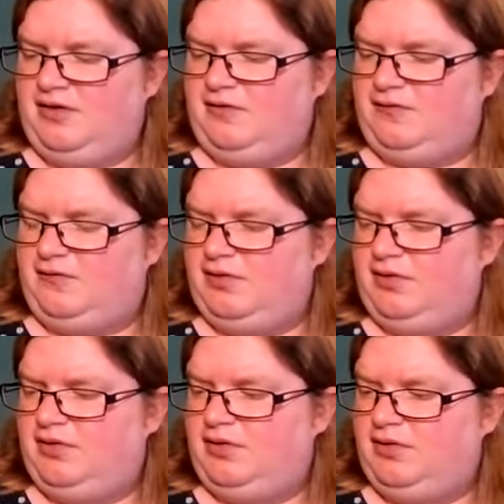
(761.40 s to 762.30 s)
of
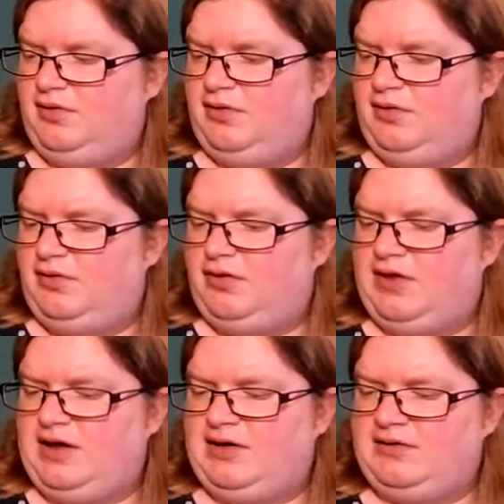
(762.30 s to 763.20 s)
the
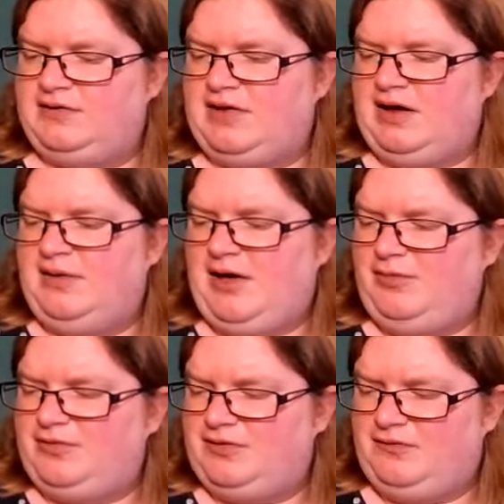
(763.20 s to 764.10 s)
things that
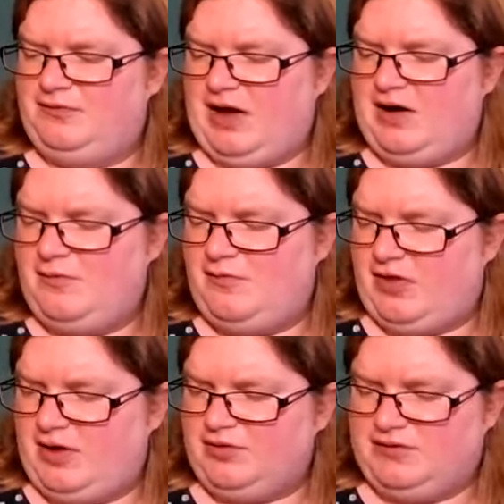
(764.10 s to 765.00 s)
help
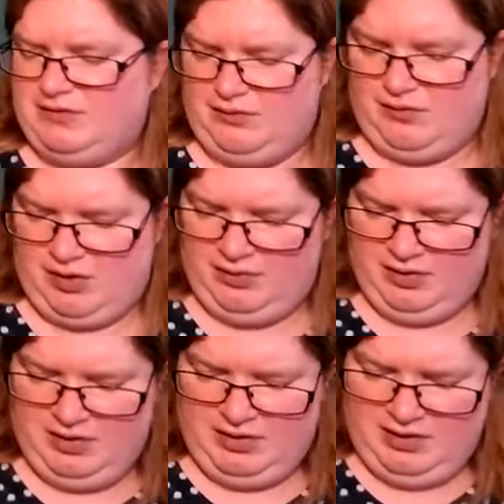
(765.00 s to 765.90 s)
flowers to
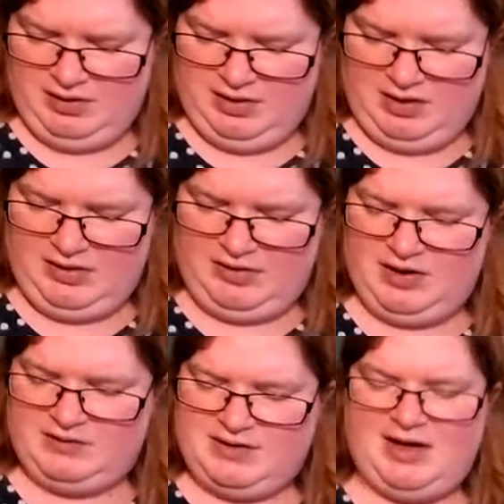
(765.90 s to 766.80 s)
grow and the
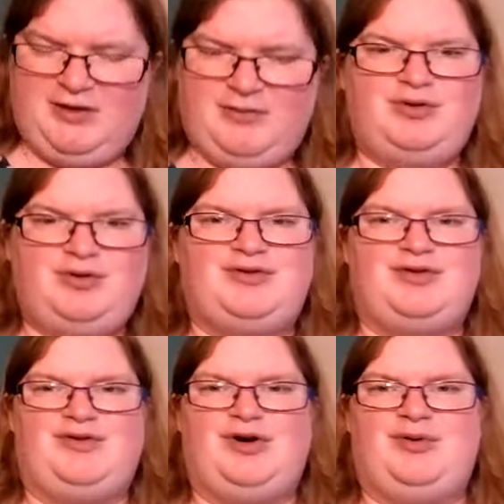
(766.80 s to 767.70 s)
things that help us
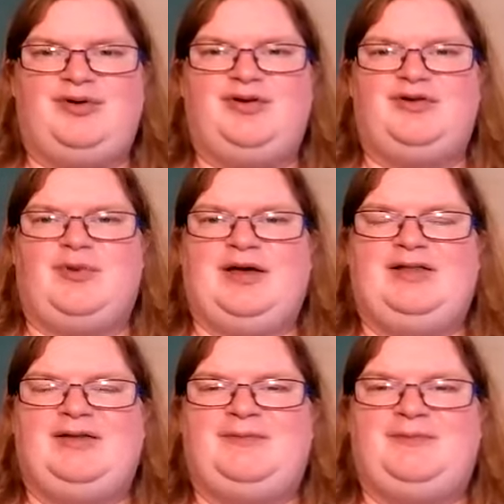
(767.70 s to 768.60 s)
to grow as
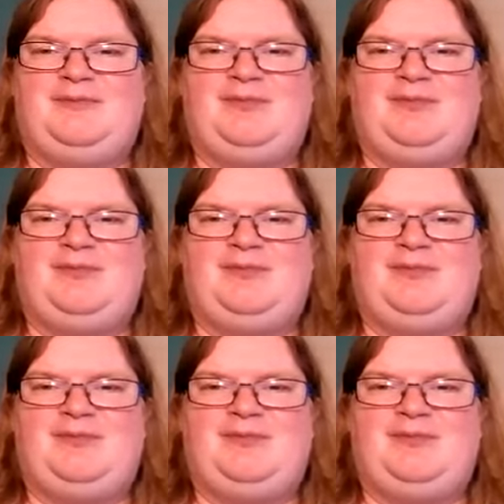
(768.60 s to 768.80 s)
well.